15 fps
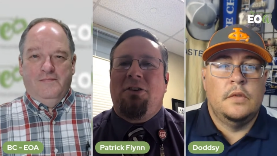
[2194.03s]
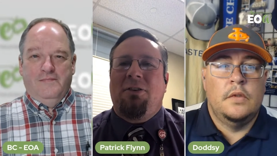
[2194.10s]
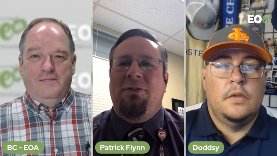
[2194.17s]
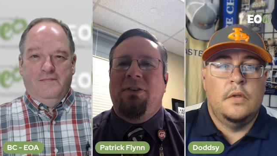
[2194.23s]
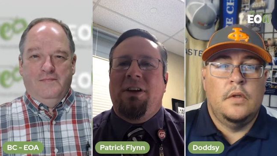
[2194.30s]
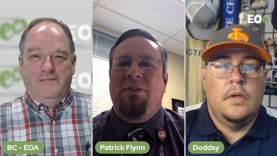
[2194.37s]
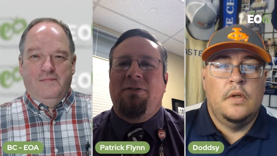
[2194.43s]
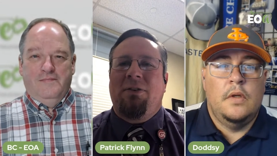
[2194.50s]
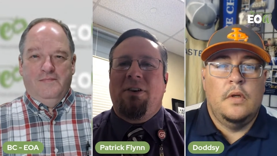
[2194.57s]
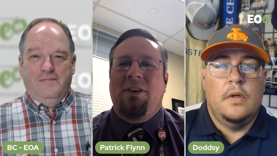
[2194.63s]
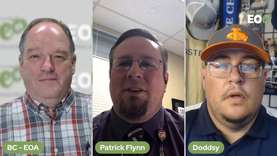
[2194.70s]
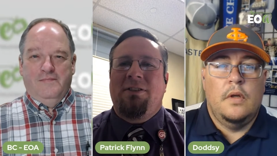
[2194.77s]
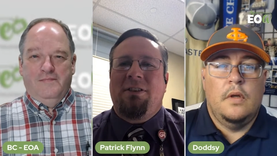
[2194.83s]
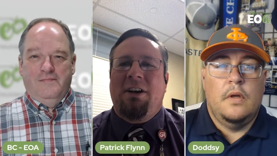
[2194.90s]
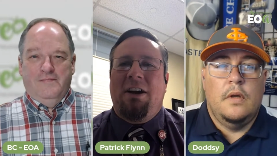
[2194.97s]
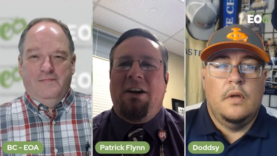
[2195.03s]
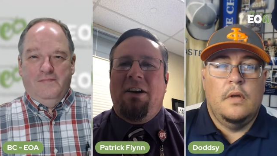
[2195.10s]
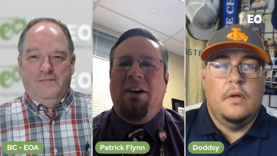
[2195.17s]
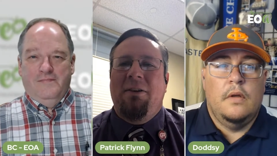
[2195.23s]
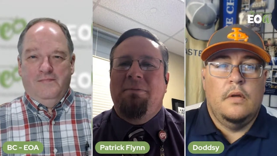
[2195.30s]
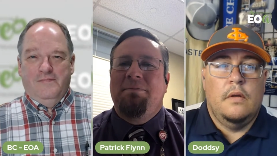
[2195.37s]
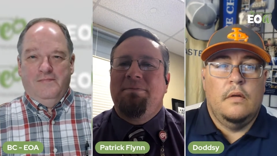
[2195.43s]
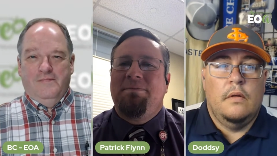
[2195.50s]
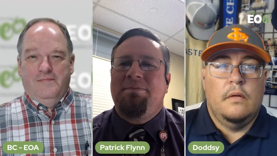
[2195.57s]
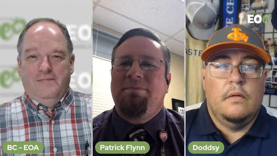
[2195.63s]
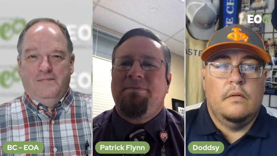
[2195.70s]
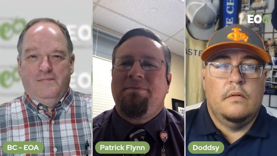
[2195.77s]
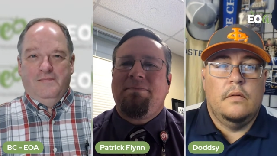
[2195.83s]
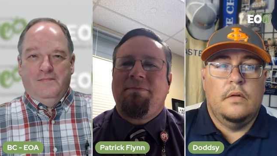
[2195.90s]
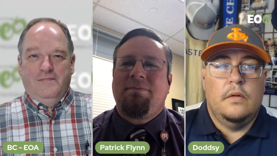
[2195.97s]
Speaker 1: natural fit for
Speaker 2: the scenario.
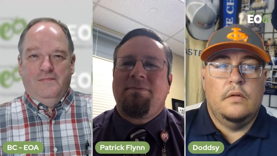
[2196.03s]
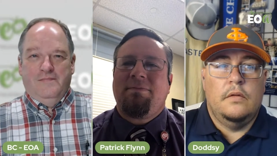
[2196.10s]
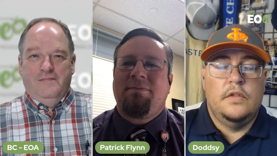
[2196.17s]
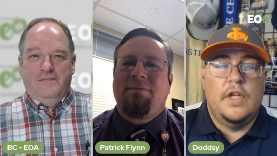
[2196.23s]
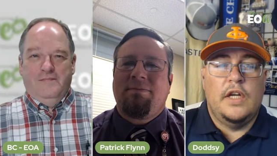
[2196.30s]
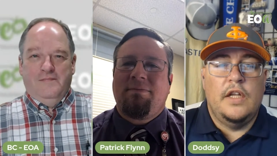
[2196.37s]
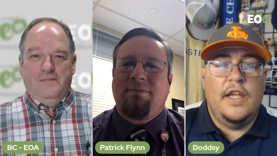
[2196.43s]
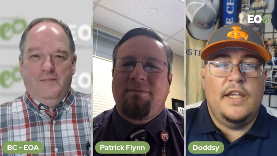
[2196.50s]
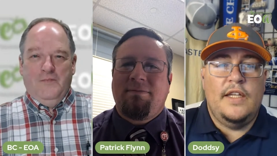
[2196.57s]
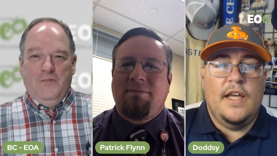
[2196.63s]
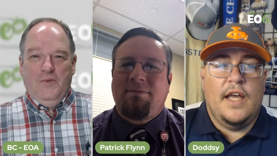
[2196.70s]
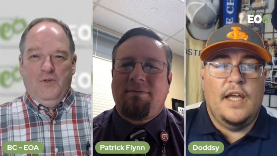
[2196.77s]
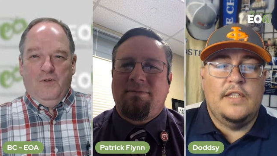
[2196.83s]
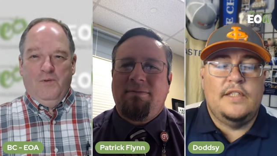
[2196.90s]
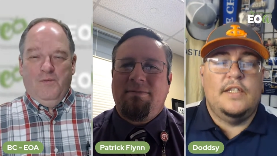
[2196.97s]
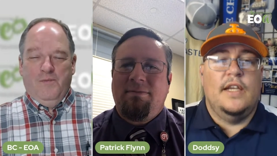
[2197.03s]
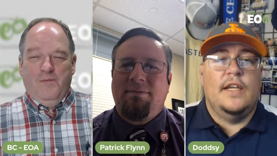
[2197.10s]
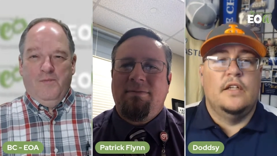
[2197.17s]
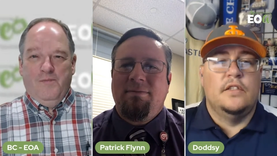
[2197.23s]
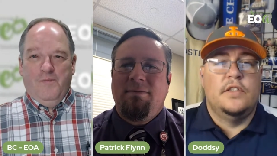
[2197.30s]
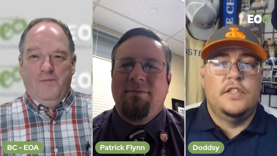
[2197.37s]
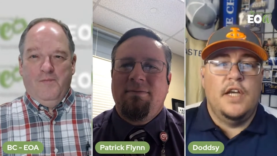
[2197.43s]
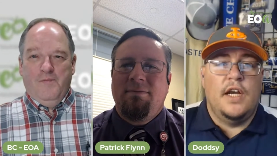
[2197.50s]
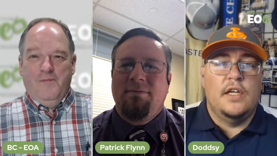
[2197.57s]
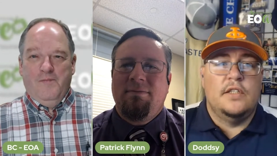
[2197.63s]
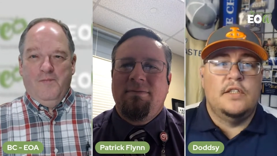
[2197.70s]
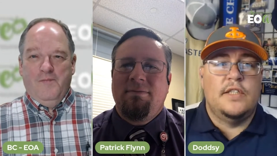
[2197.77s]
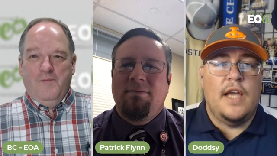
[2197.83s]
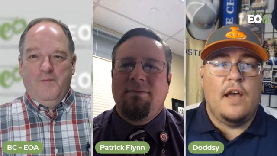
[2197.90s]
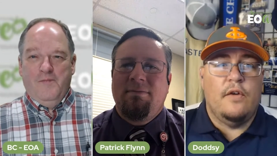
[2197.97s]
Their lead uh, is
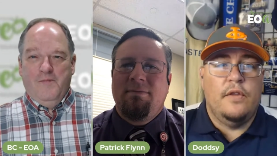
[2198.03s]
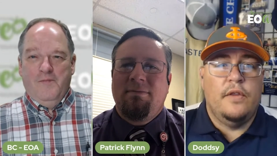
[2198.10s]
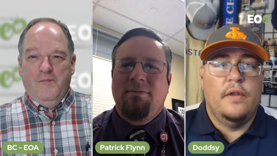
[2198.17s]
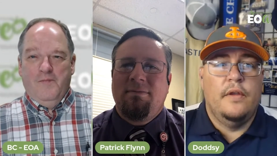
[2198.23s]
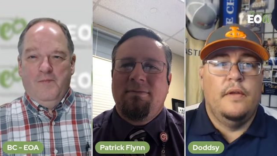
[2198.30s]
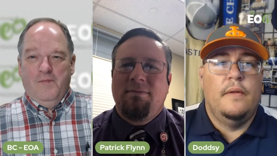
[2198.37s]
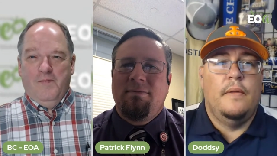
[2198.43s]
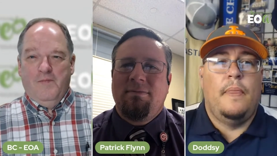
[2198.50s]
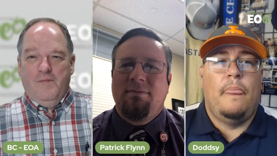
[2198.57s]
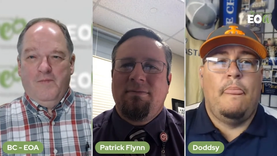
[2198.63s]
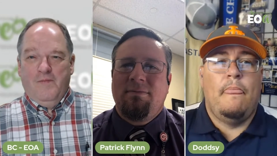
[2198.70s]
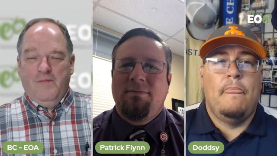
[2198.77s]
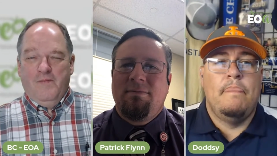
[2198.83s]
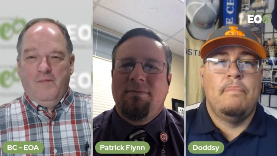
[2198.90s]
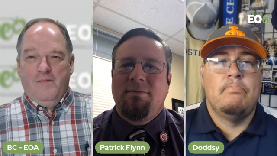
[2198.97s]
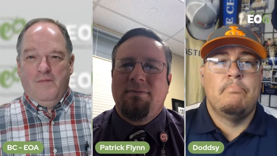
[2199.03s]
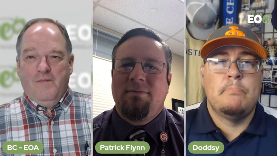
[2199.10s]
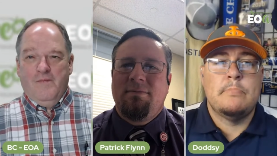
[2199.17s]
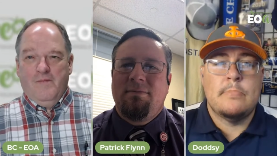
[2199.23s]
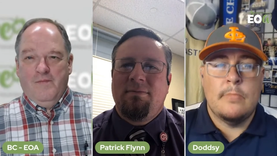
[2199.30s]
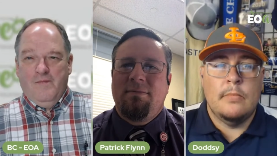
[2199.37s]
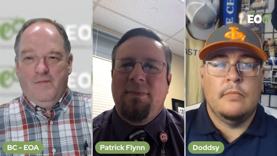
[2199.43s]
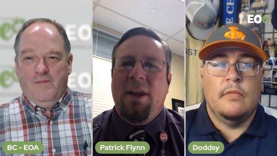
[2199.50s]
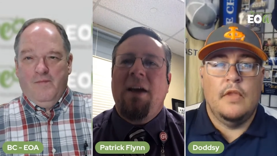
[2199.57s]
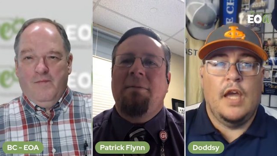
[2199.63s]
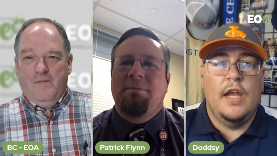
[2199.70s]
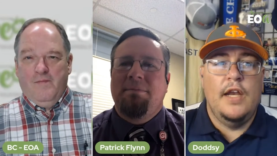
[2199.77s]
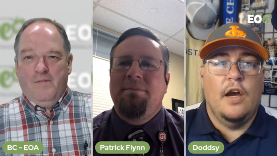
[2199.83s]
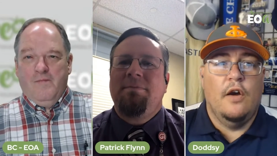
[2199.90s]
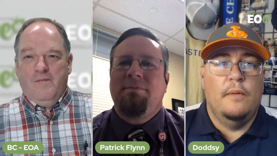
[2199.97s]
Jared South.
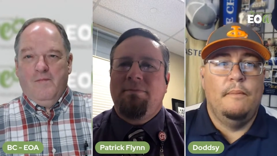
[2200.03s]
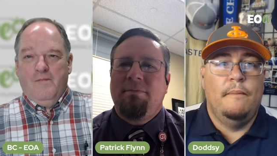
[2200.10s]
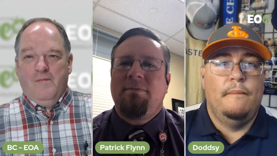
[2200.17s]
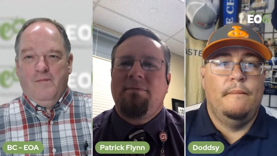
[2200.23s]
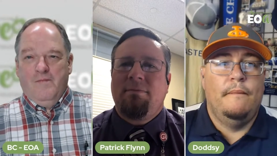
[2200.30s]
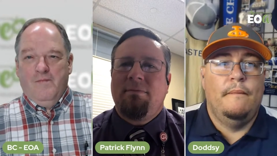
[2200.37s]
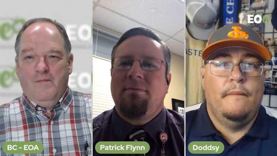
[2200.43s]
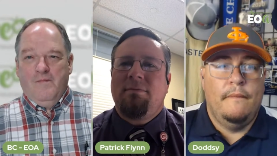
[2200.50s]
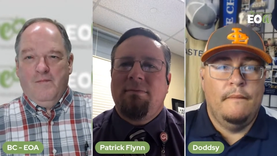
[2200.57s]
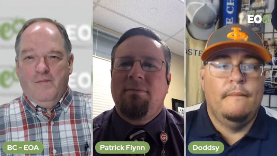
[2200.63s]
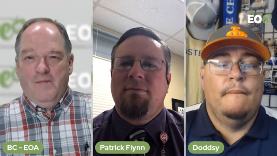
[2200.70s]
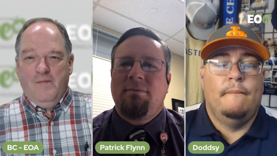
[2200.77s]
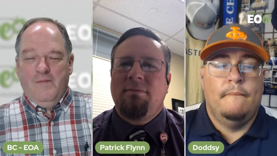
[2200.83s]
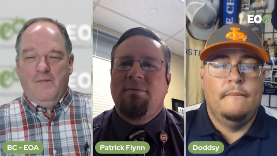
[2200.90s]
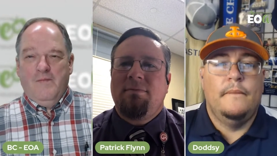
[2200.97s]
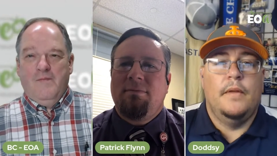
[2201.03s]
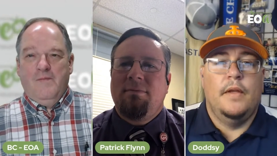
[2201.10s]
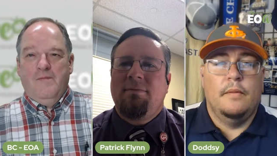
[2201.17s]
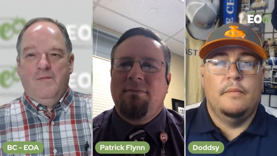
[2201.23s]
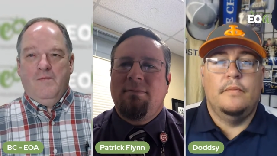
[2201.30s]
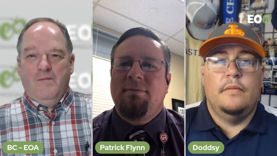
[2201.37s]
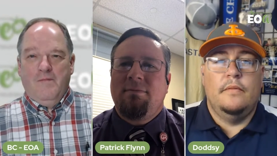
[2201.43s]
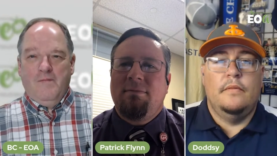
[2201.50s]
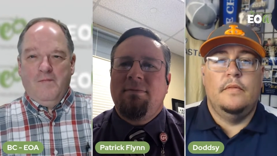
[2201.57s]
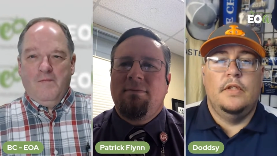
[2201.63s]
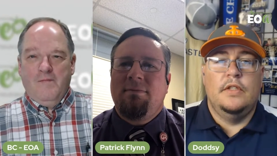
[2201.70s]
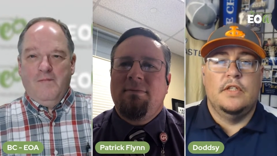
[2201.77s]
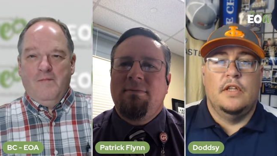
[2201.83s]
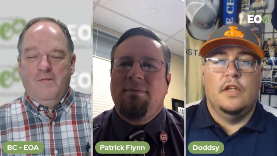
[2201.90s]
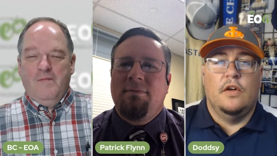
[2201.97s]
Yep. I know him. Yep.
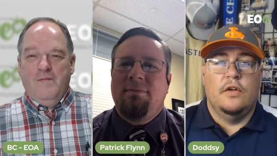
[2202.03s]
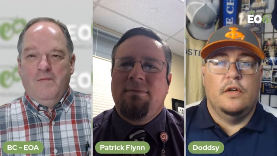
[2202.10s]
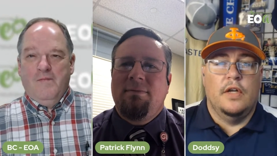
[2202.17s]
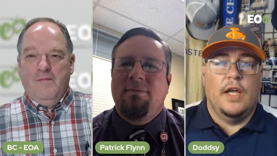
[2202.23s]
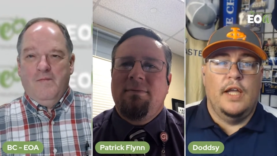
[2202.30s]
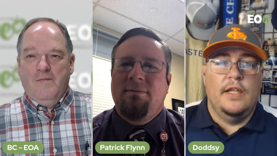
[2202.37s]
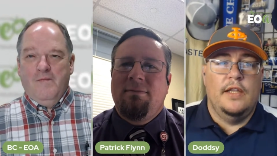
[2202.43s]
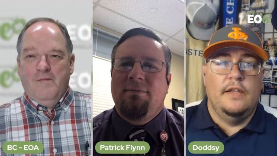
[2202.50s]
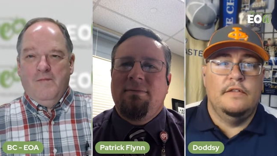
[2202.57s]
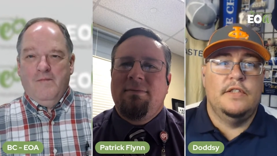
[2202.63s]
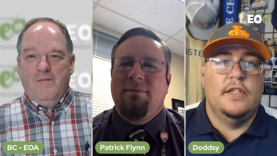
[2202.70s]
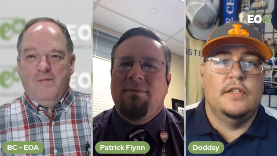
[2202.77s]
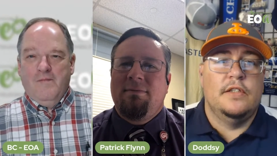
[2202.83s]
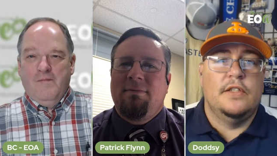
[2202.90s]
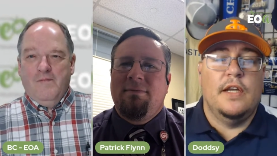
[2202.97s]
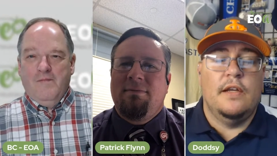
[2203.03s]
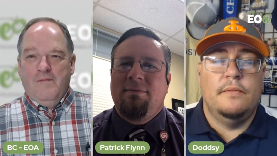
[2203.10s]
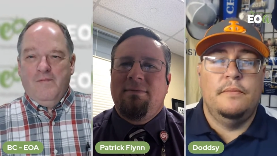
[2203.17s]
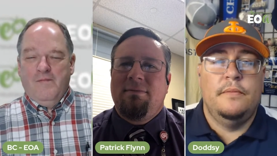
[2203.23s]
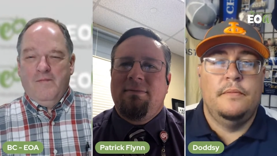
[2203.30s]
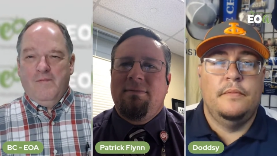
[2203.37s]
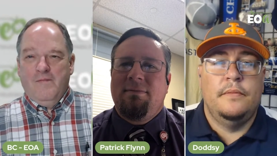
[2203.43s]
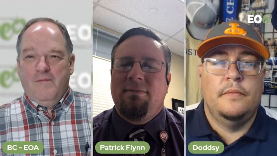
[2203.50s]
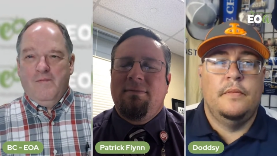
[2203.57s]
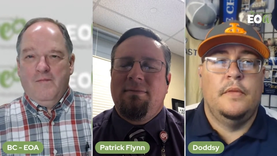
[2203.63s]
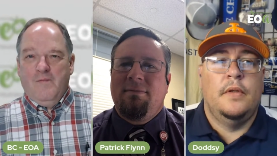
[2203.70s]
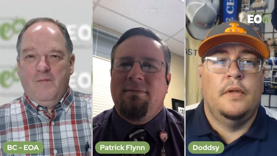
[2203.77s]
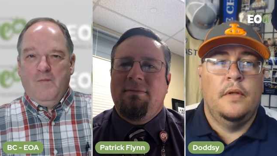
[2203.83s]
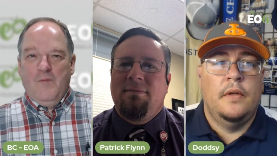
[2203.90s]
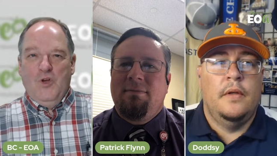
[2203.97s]
He's a local guy. He lives here in town.
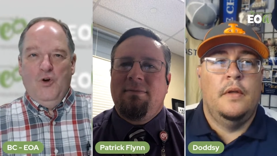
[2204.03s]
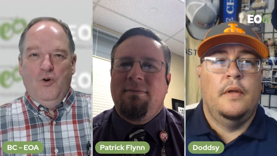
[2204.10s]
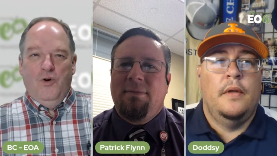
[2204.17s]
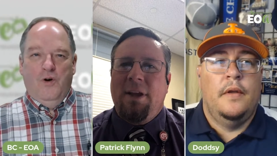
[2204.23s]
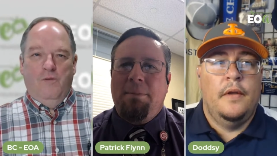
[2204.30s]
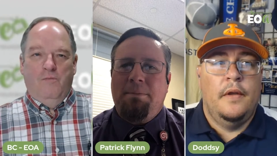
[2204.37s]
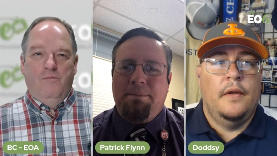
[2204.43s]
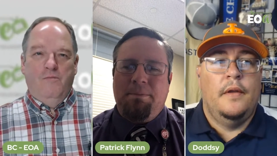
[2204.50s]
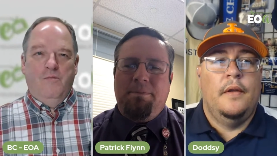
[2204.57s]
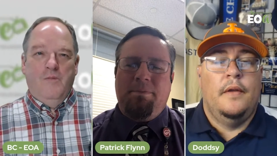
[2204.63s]
Cool. Yep.